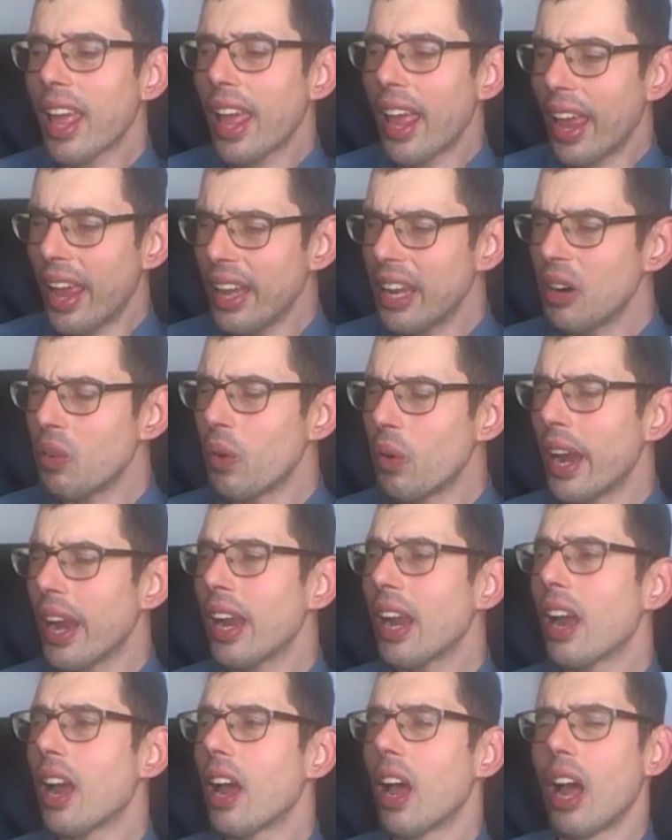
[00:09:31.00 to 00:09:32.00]
Anyway,
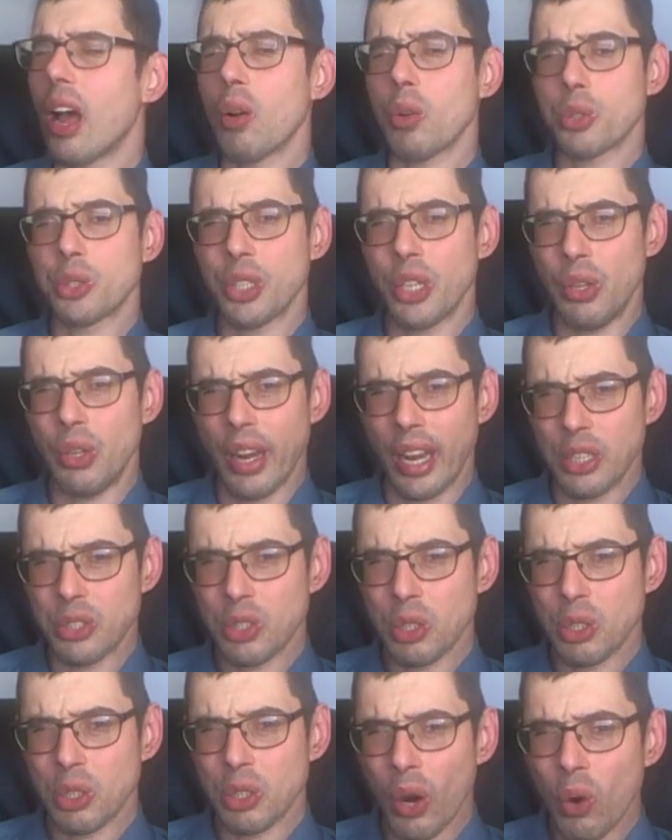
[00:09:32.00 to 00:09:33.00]
I will see you guys
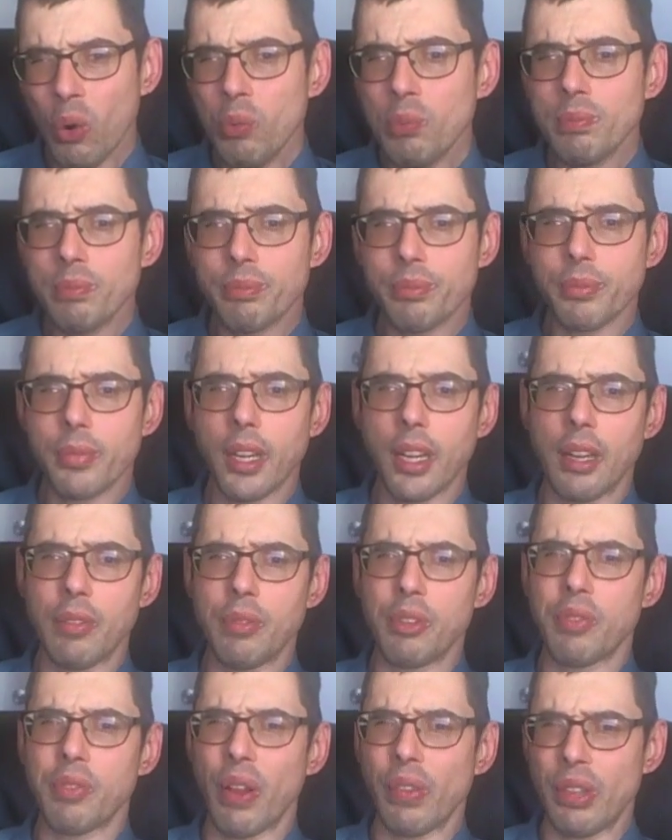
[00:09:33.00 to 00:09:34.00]
tomorrow. If
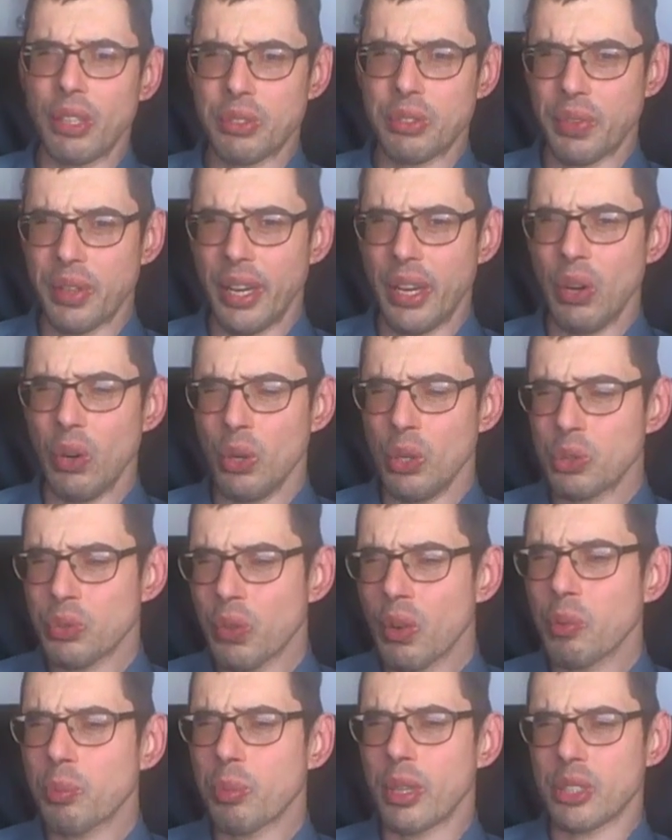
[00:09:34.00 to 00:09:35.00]
you found this video
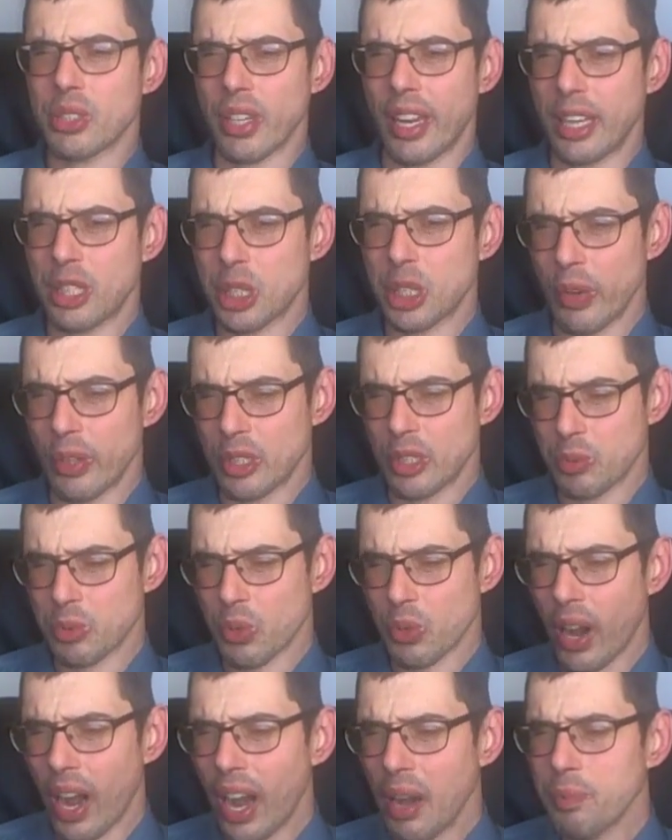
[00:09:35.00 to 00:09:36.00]
useful, please like, share, and
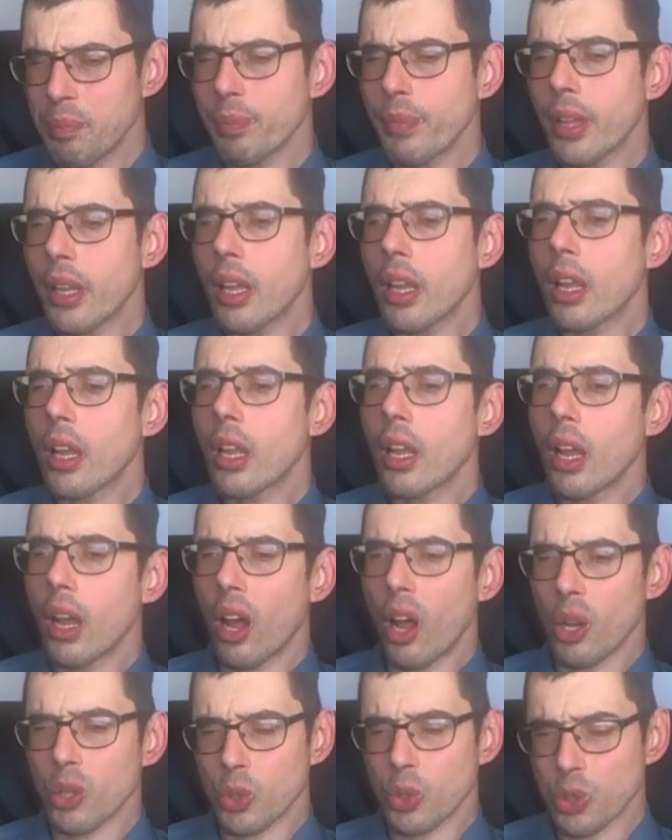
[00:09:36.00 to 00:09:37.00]
subscribe.
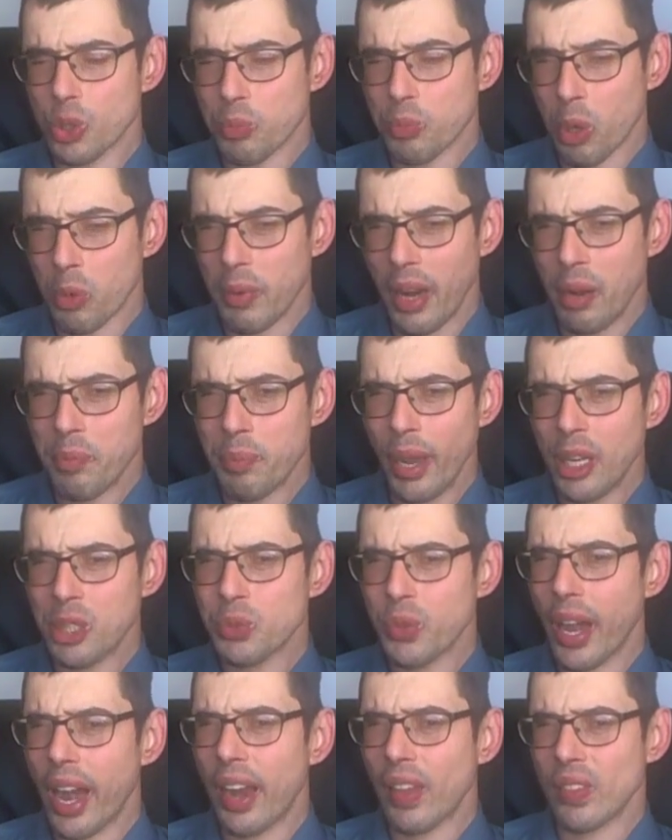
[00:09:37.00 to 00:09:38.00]
Also, support me on
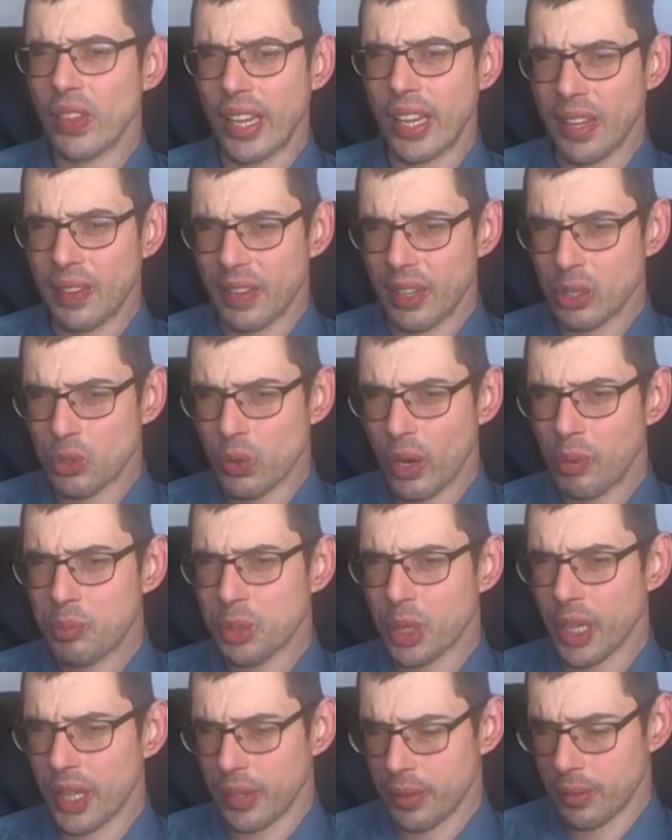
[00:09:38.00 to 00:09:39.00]
Patreon, link in the
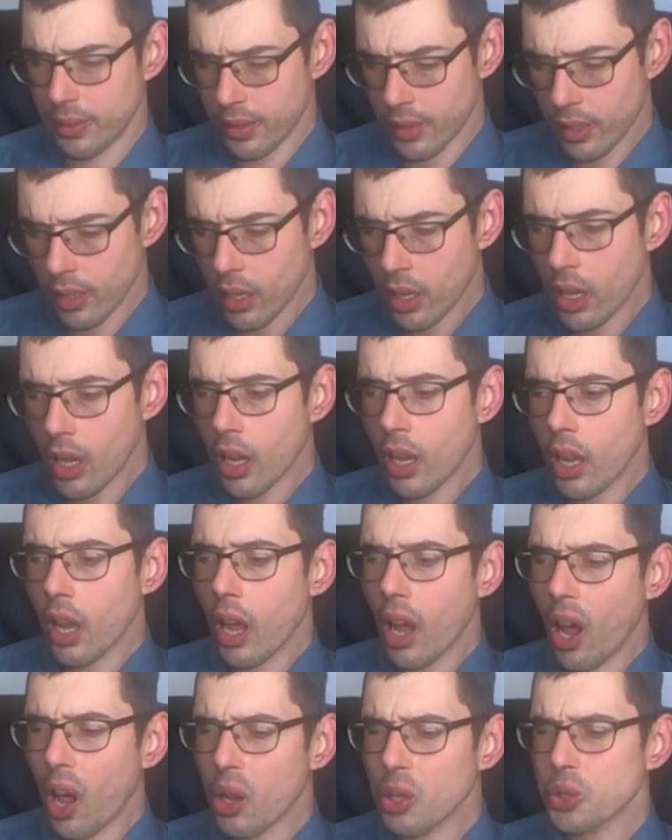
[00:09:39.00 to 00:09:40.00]
description.
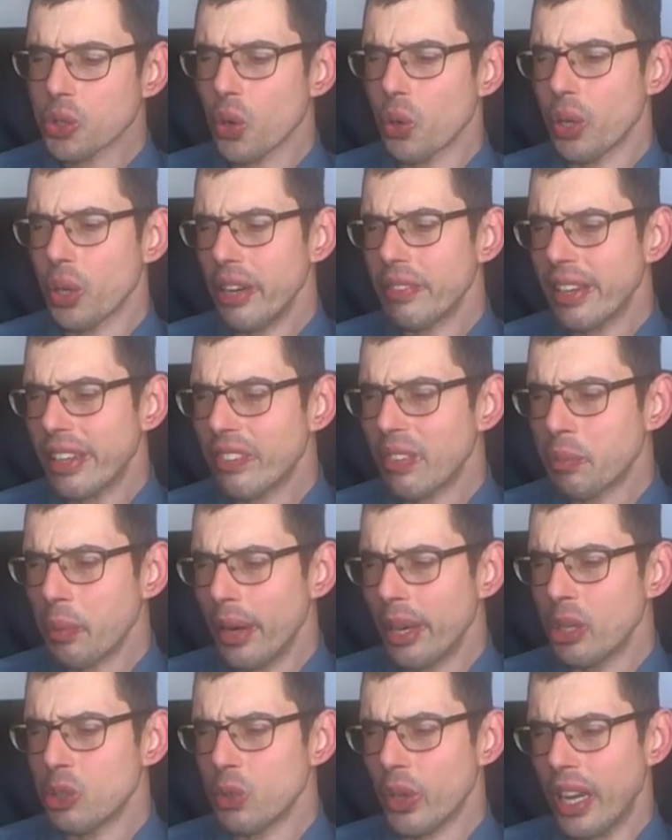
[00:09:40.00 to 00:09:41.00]
Also, never give up
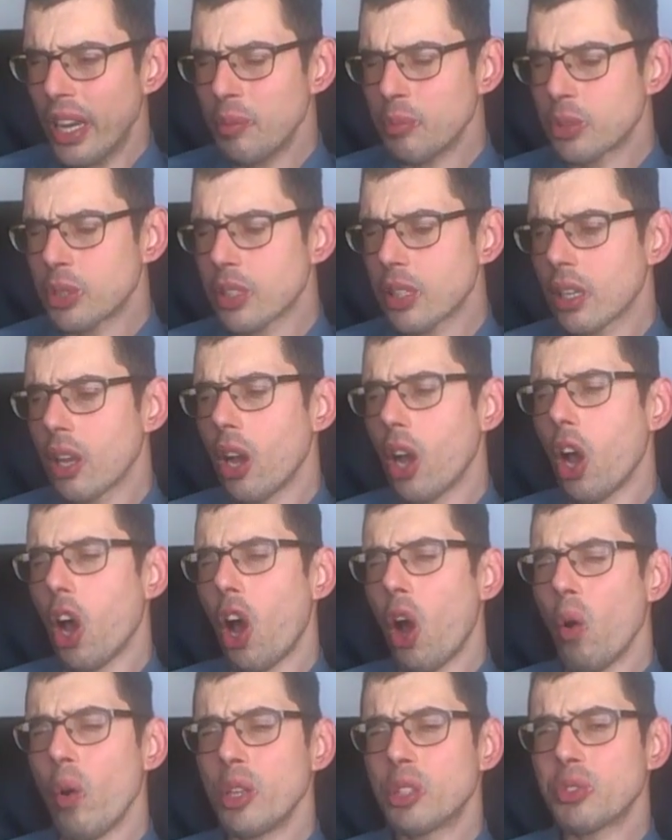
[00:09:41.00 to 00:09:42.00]
on your dreams.
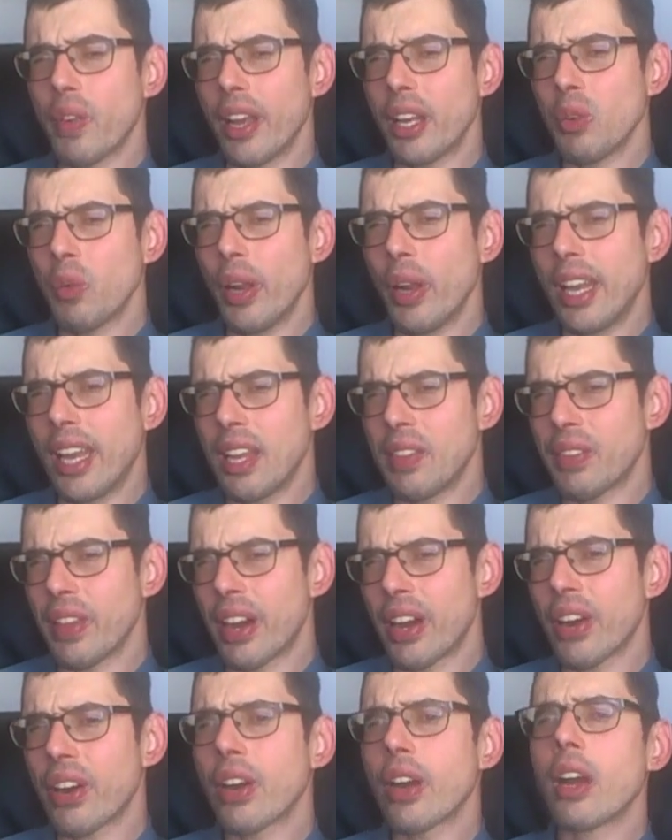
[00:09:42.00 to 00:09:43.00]
Always find a way to get
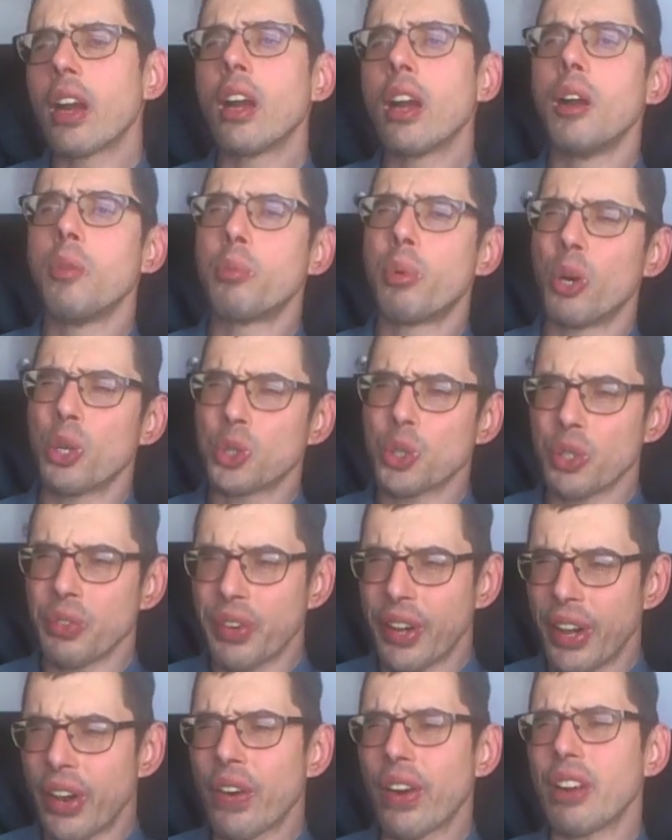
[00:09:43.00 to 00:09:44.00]
there.
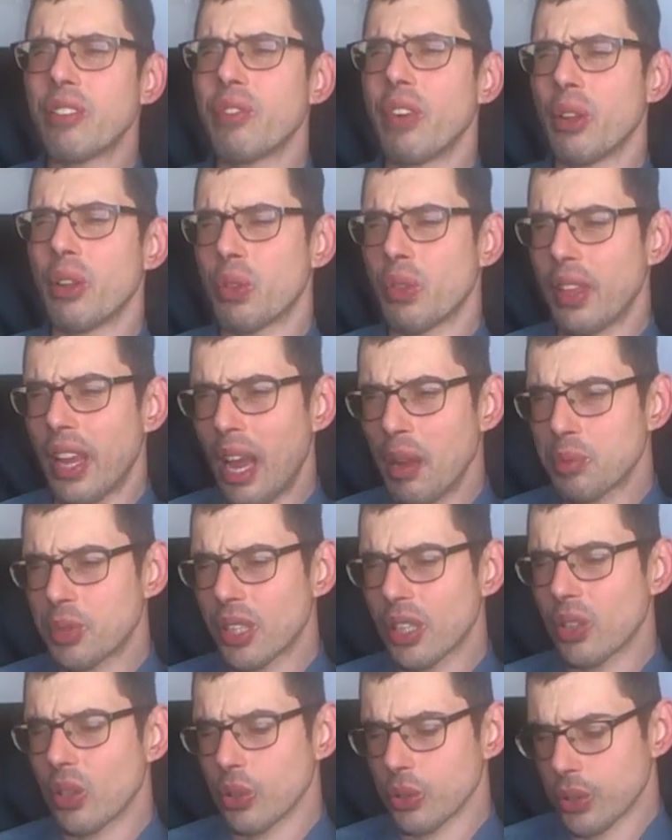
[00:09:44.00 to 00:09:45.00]
Persevere and fight through the
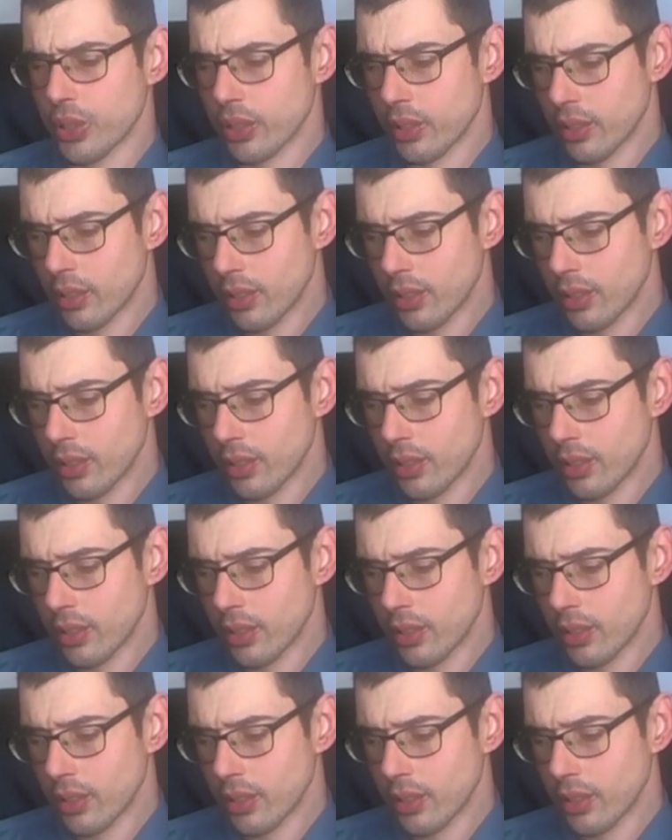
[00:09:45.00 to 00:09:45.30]
obstacles.